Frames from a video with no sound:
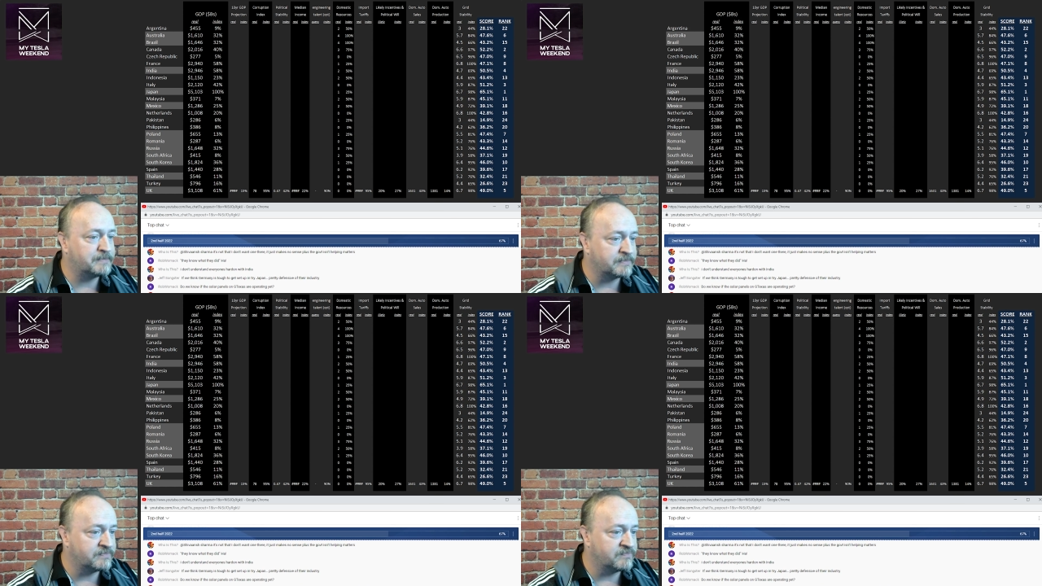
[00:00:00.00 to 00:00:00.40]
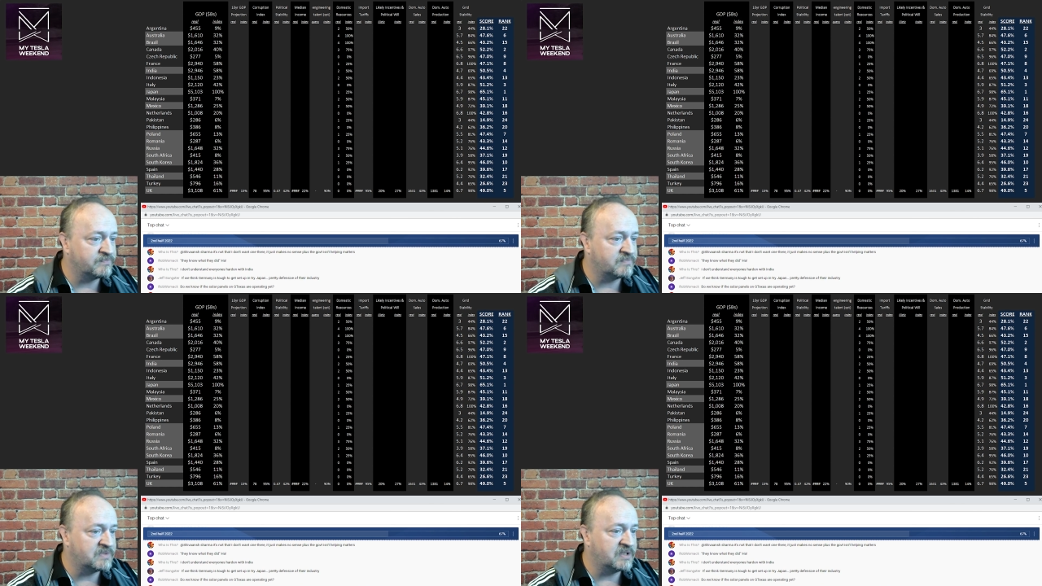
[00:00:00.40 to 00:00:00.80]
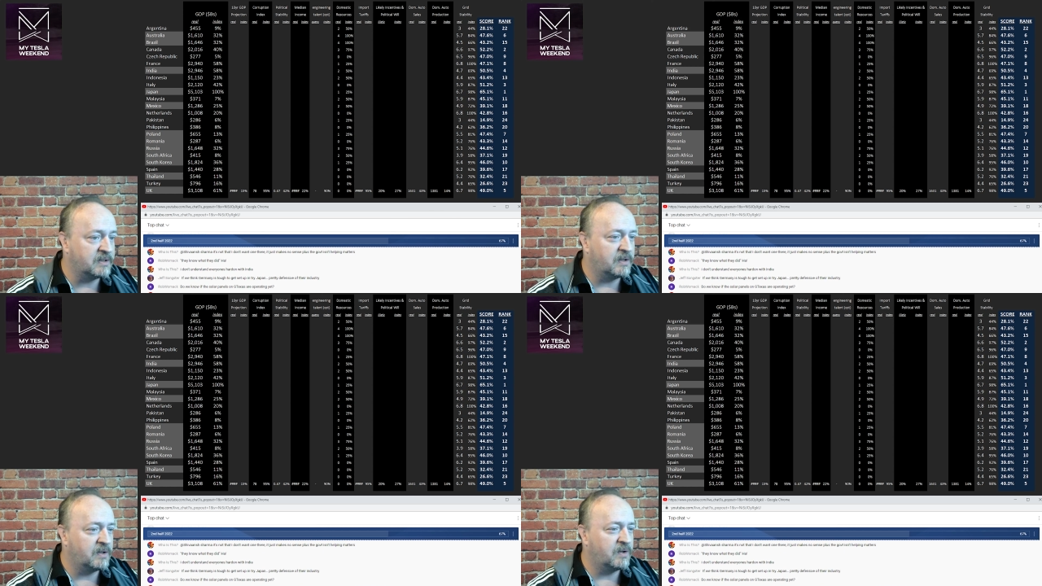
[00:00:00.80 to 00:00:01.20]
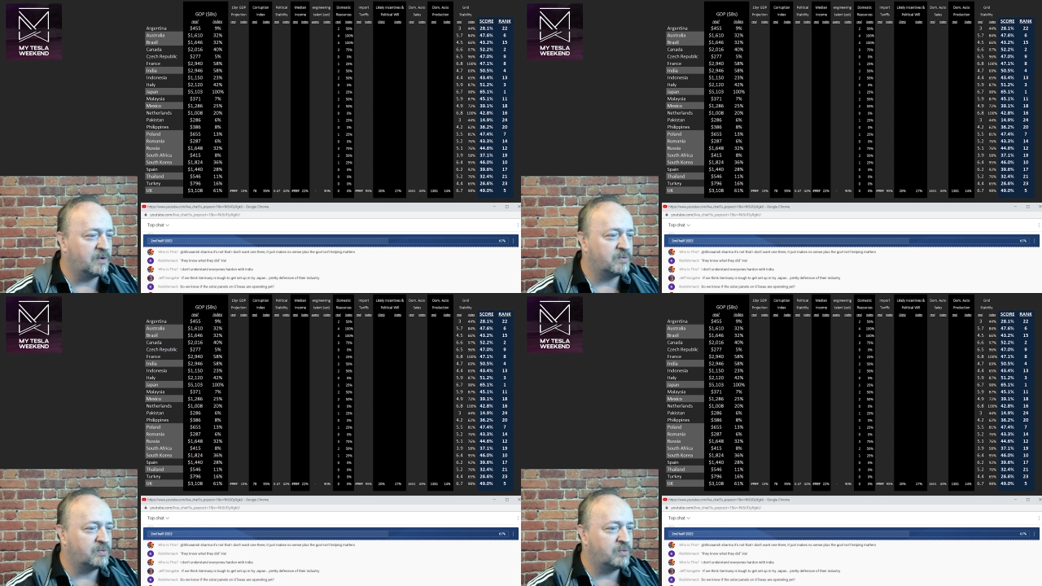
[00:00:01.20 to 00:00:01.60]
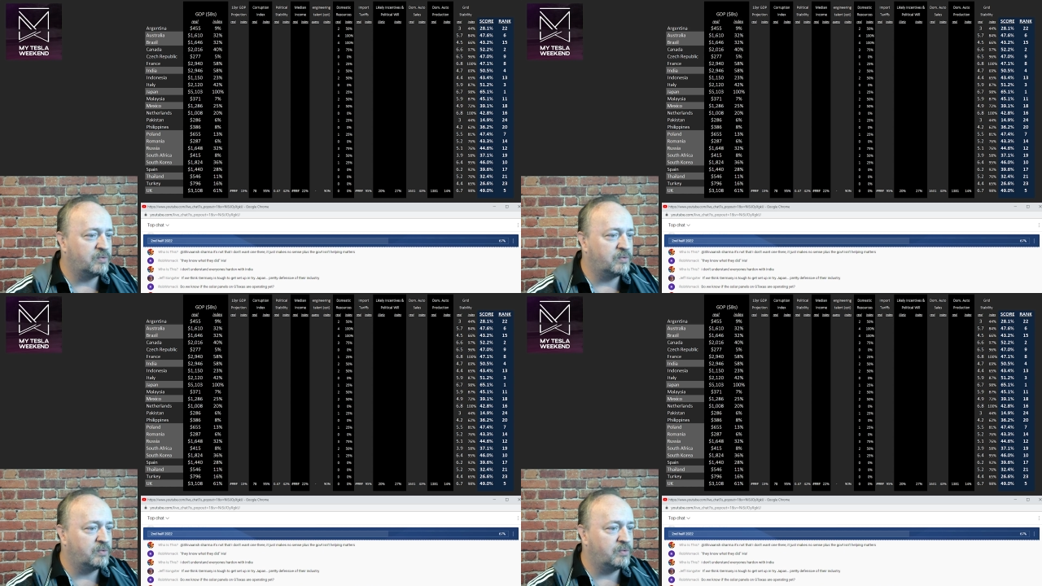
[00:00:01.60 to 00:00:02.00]

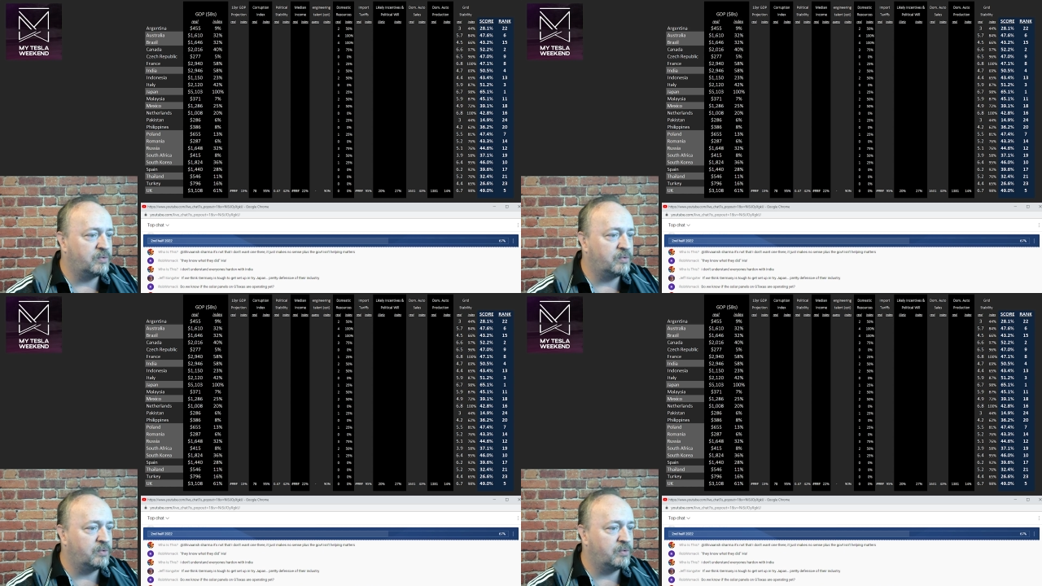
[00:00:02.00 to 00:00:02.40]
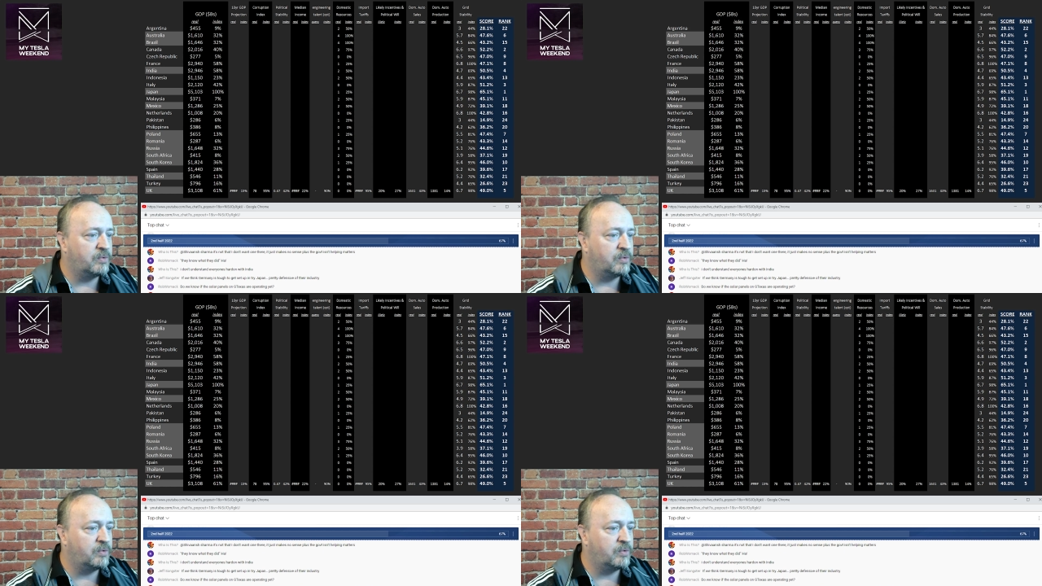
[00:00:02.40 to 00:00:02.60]
(silence)